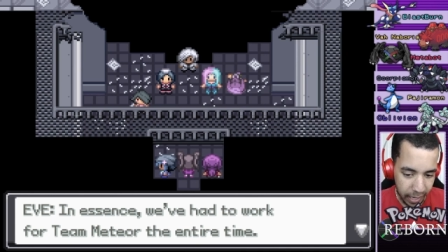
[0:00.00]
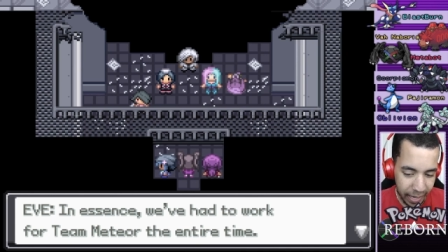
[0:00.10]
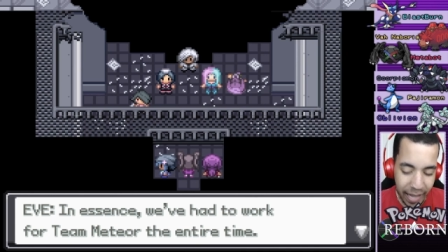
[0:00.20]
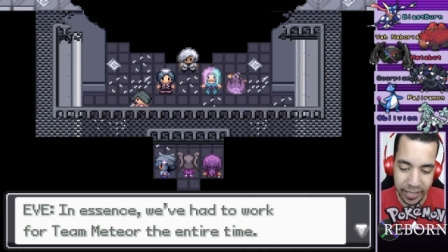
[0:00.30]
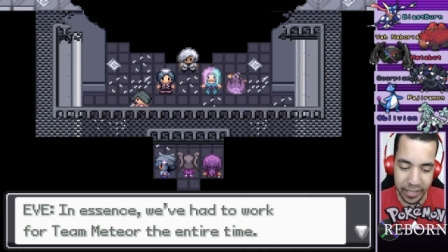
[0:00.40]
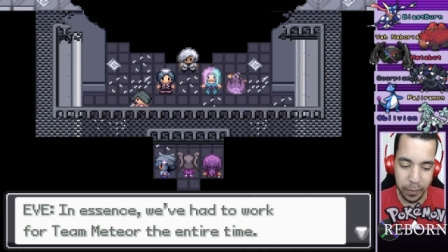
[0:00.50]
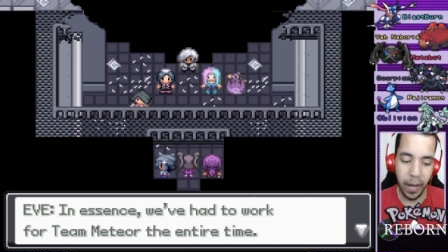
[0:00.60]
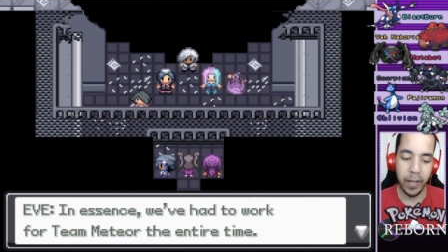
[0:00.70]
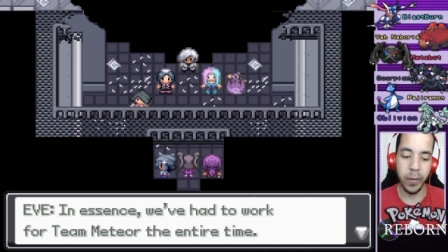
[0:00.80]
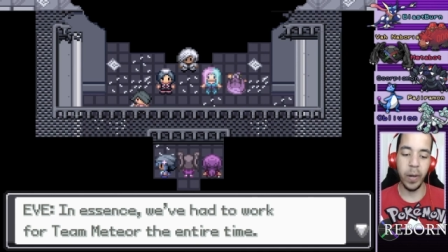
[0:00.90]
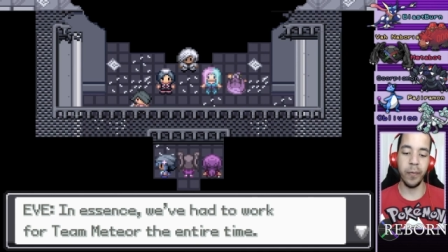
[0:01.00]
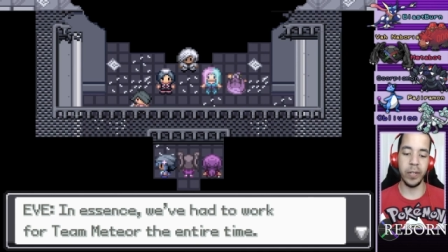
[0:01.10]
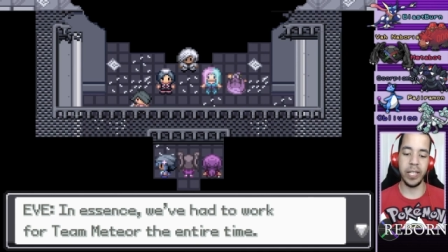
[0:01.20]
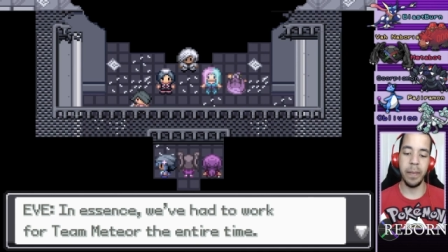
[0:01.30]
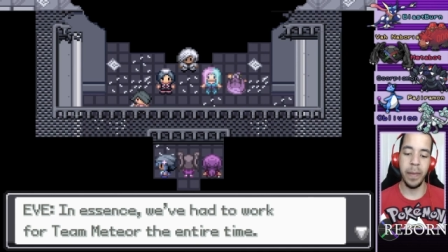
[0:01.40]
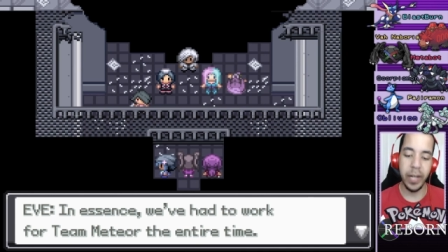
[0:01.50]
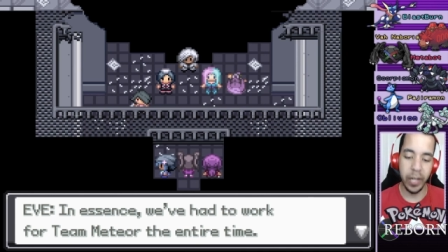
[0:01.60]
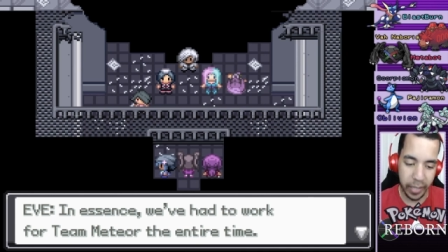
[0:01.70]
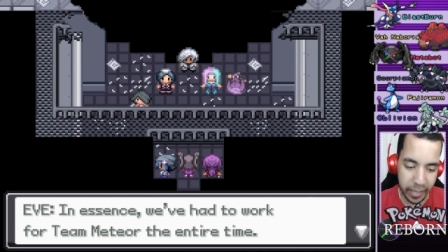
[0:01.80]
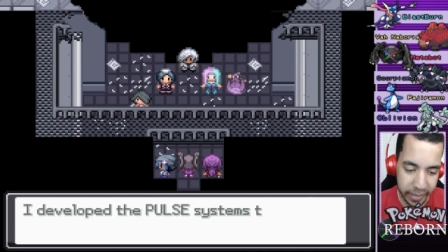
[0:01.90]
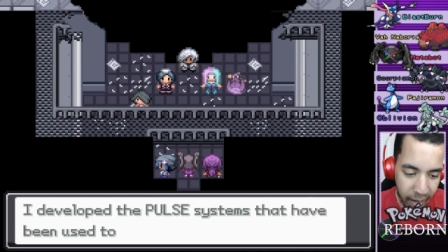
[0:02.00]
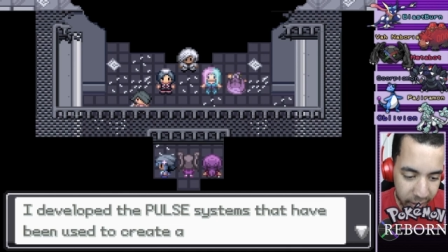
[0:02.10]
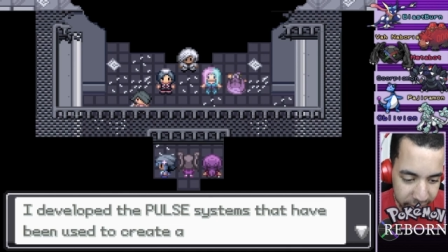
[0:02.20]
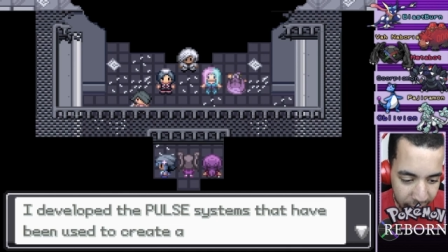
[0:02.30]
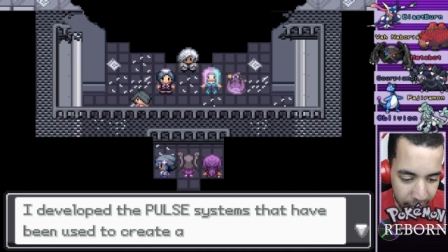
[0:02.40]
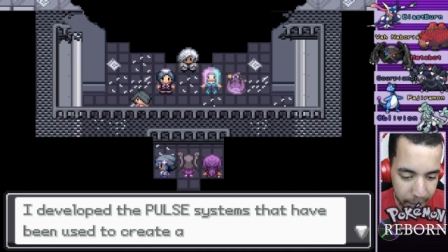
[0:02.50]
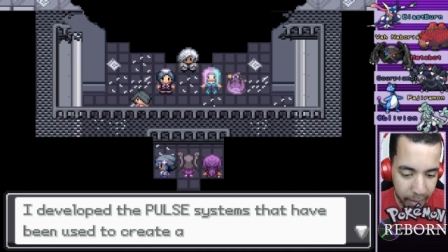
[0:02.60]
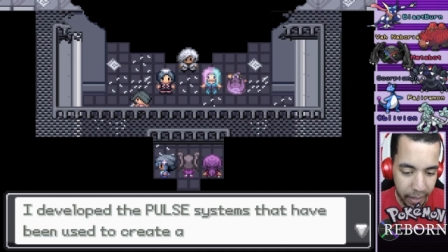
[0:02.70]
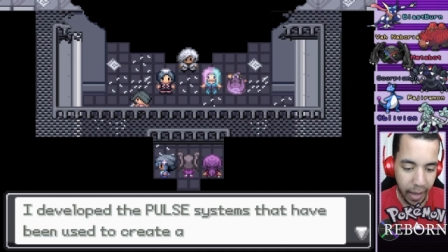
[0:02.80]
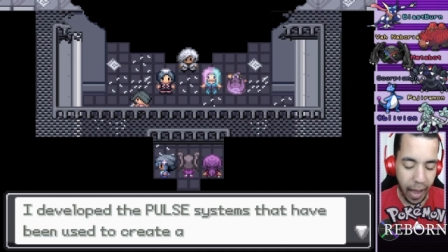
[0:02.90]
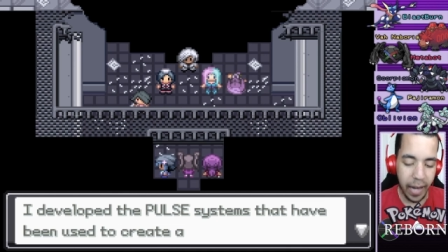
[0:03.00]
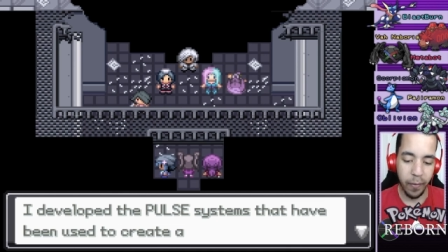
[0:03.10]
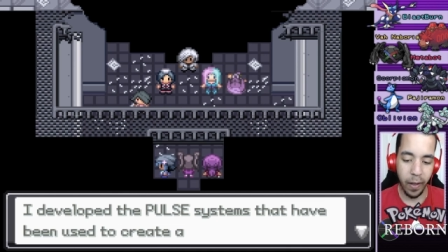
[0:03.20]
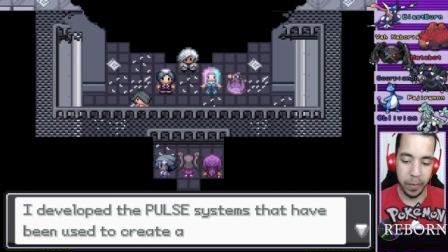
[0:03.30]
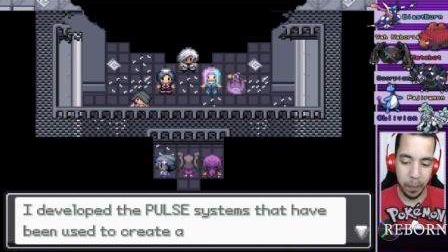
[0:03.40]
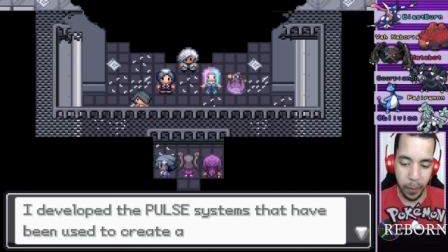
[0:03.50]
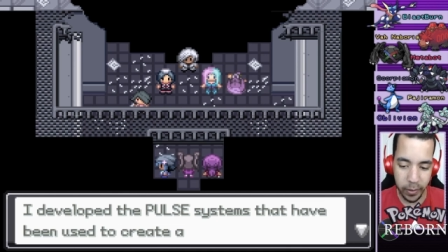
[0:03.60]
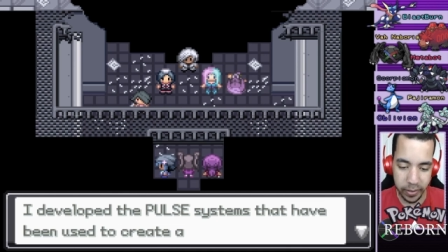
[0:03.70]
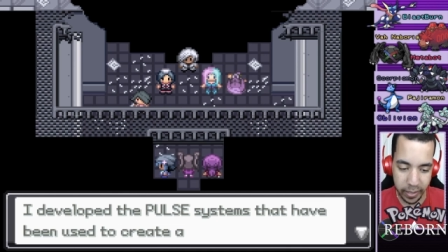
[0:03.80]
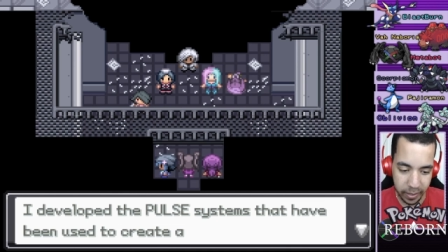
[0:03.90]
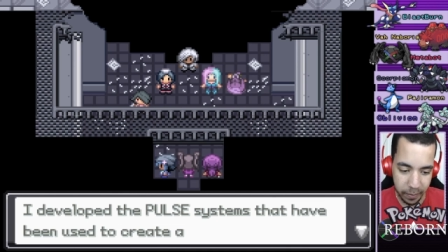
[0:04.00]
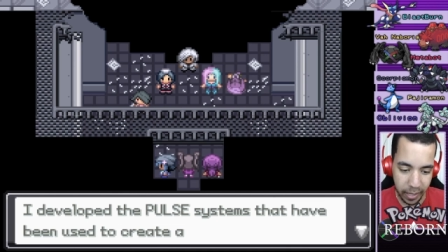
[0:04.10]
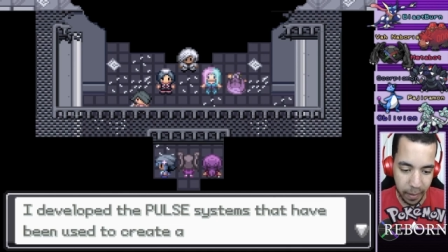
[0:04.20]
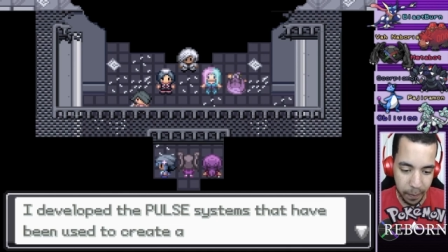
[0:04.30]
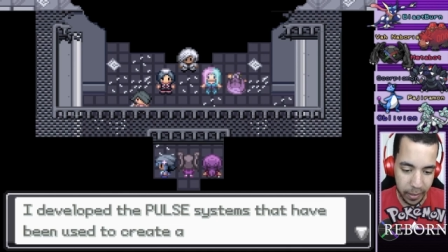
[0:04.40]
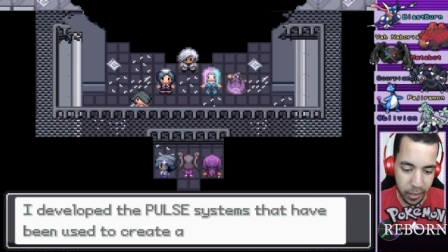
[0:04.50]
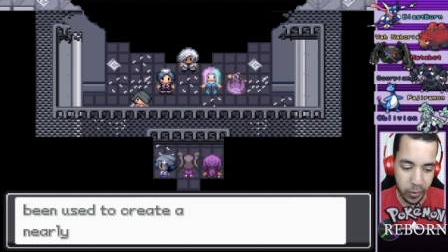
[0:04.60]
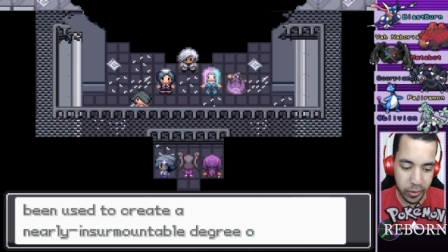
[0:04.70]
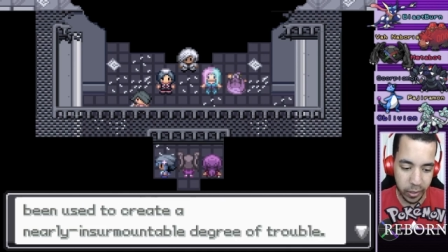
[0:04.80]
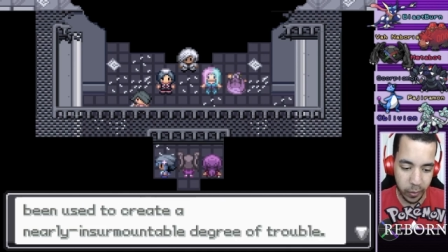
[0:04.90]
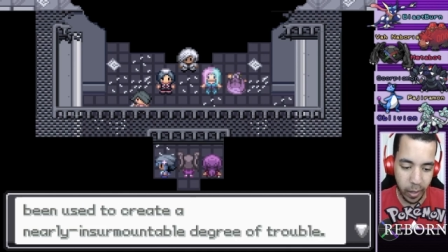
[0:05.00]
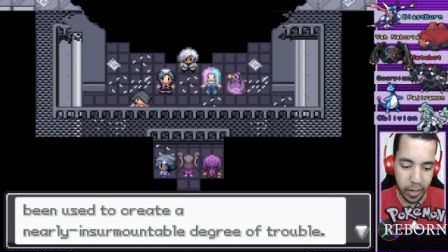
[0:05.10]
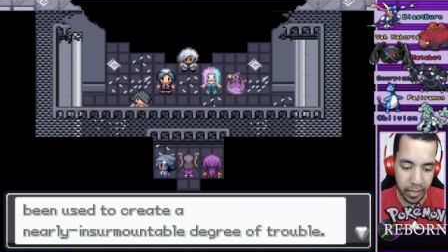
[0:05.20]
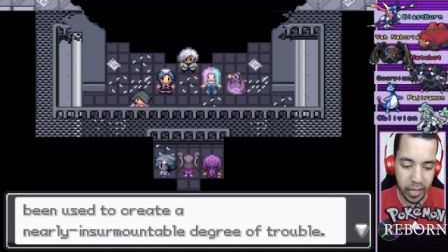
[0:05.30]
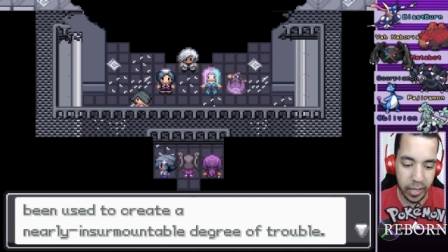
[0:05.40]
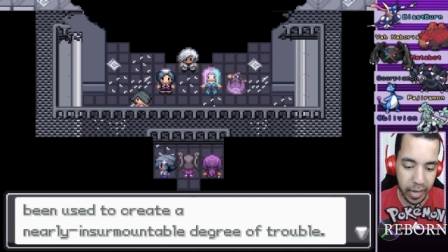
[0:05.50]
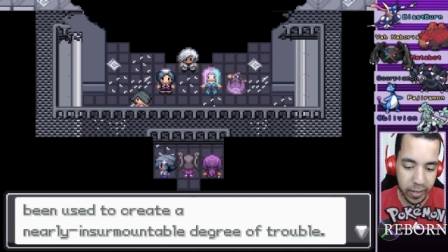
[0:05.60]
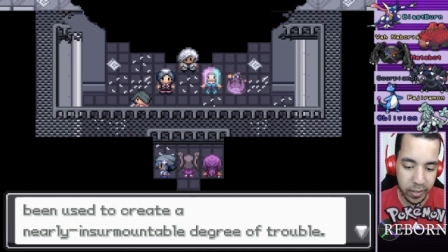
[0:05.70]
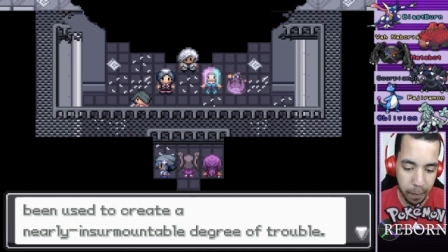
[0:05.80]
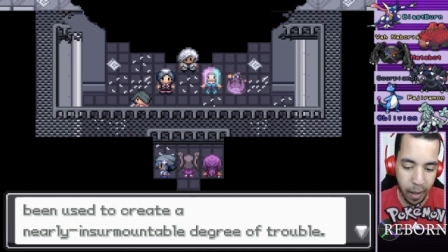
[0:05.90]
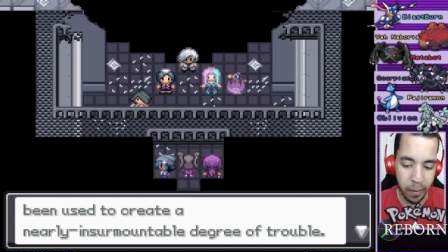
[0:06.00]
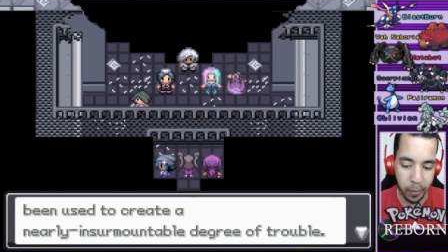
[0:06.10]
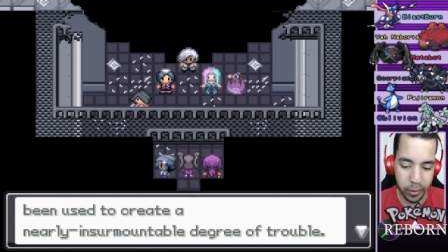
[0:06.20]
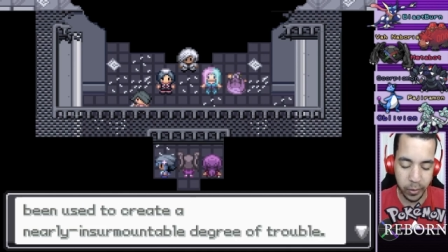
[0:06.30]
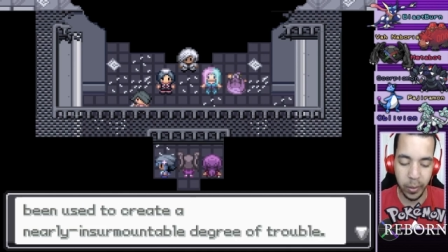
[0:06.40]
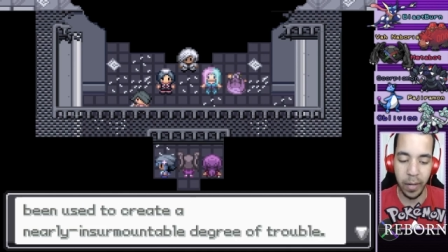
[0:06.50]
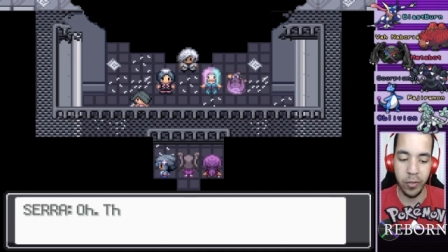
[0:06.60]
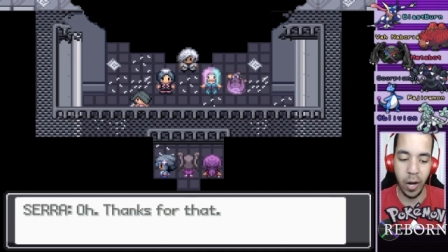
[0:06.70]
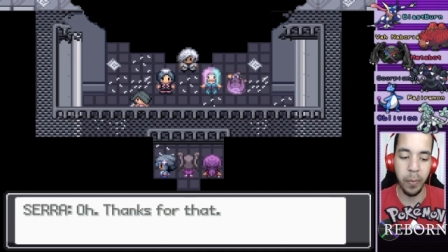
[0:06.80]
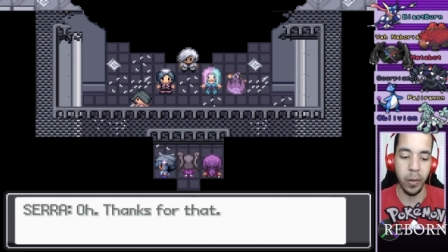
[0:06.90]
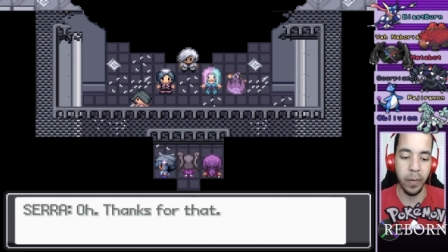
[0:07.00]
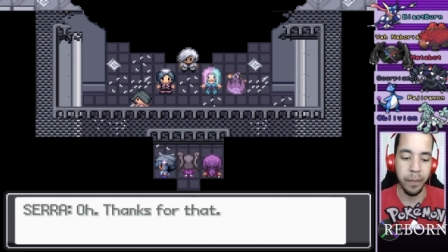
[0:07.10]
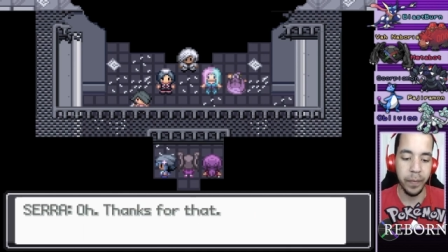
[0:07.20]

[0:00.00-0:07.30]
In essence, we had to work for Team Meteor the entire time. I developed the pulse systems that have been used to create a nearly insurmountable degree of trouble.